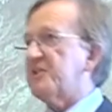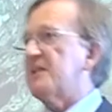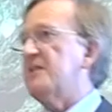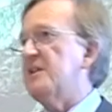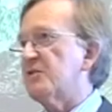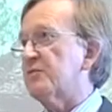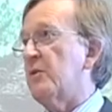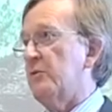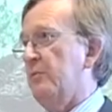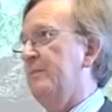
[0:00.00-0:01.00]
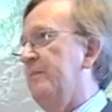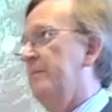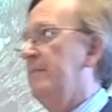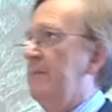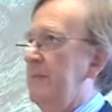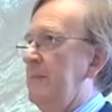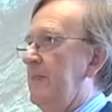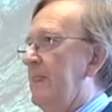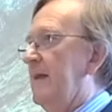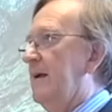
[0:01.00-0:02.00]
in this room.
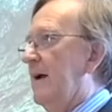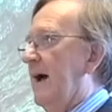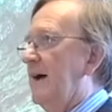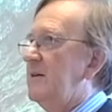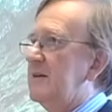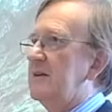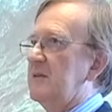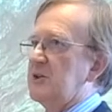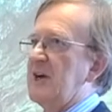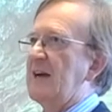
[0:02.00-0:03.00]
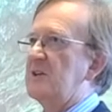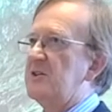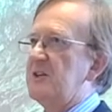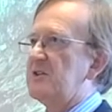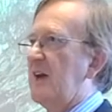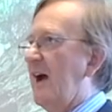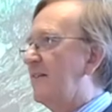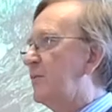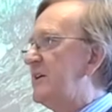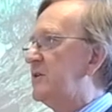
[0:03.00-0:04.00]
And the challenge is that
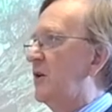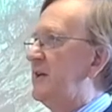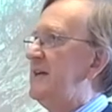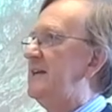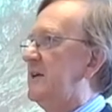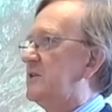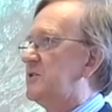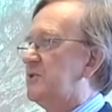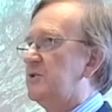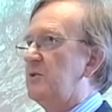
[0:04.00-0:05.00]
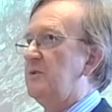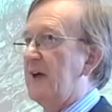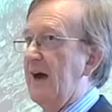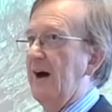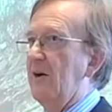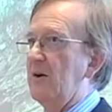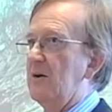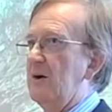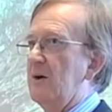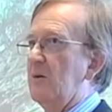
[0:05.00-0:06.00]
have we got it in us to do now
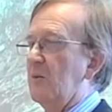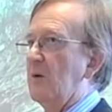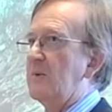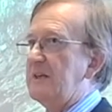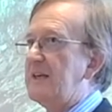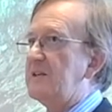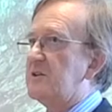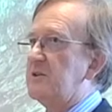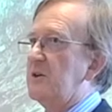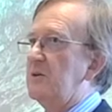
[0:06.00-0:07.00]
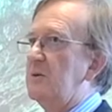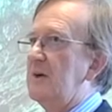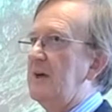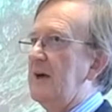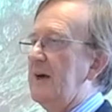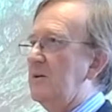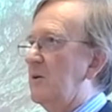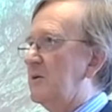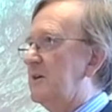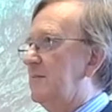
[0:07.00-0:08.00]
what we need to do in
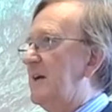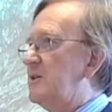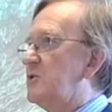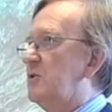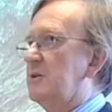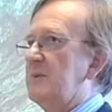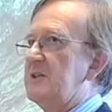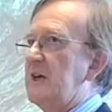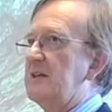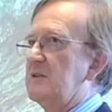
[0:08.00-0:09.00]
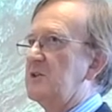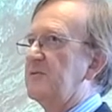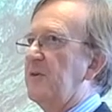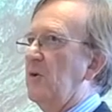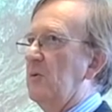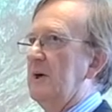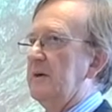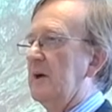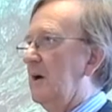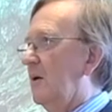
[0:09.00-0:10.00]
order to make sure that we take this forward?
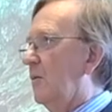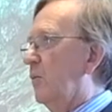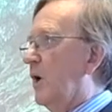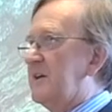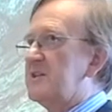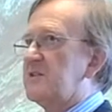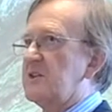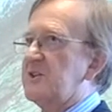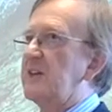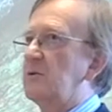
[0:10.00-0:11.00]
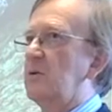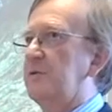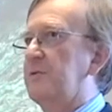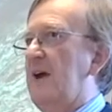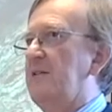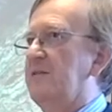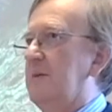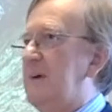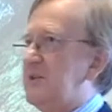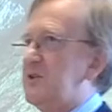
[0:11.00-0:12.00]
What is the single thread of
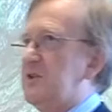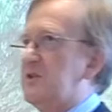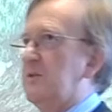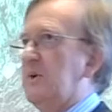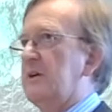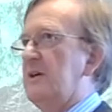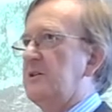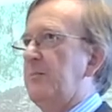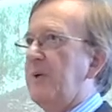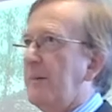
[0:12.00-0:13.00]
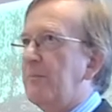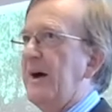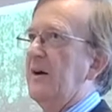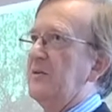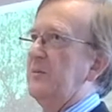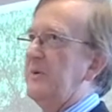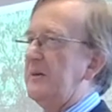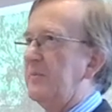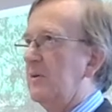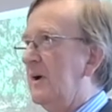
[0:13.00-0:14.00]
the messages that we're going to pump out at
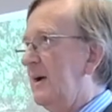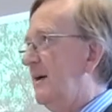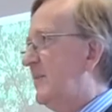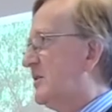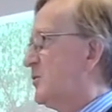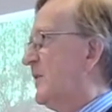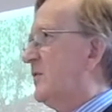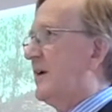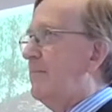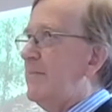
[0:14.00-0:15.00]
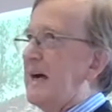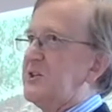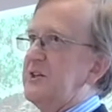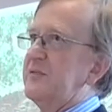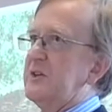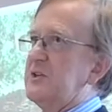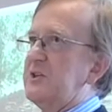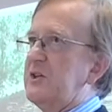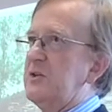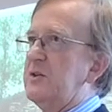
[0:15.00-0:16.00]
people? Because we've got a massive
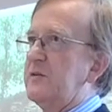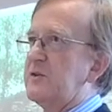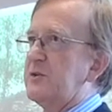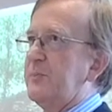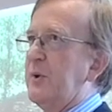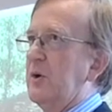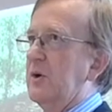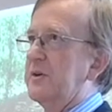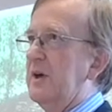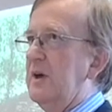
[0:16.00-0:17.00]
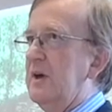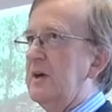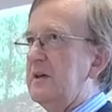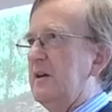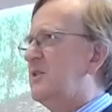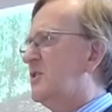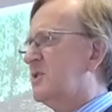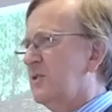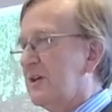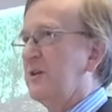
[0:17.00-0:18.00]
constituent of support. You
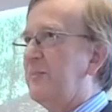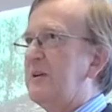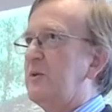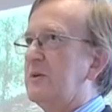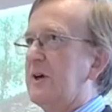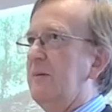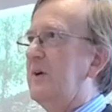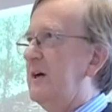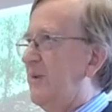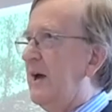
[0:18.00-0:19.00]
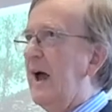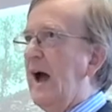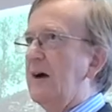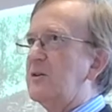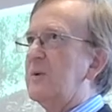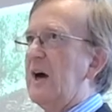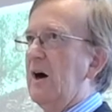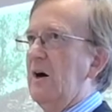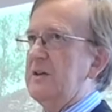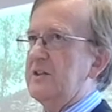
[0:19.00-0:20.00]
just look at the people who come here, but how do we
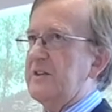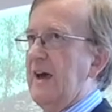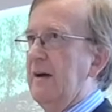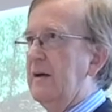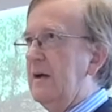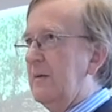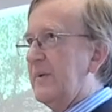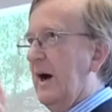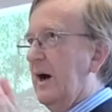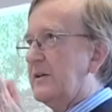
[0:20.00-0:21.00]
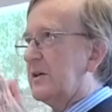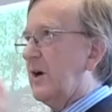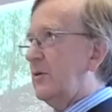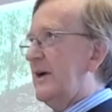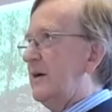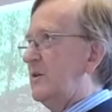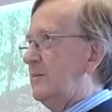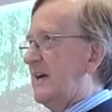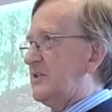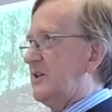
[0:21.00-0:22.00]
harness that behind a
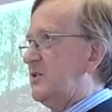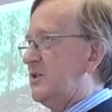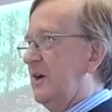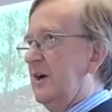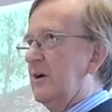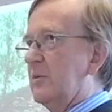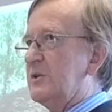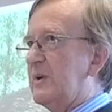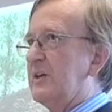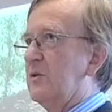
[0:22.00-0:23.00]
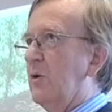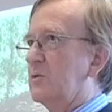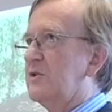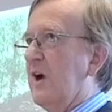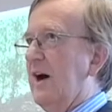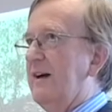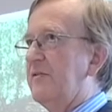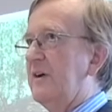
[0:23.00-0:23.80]
coherent message which we can all drive